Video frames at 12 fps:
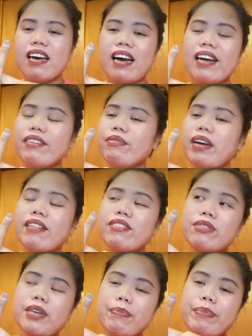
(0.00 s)
I
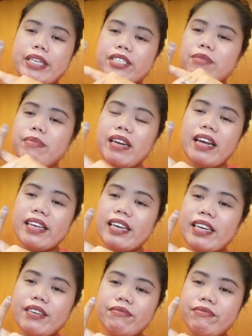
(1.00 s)
took a picture, but I
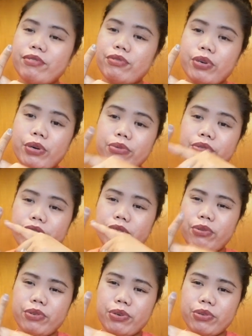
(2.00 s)
kind of gross
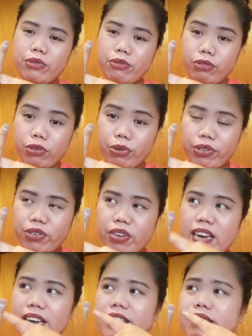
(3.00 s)
to show you
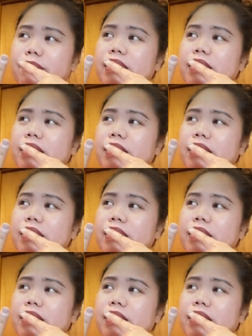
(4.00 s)
guys.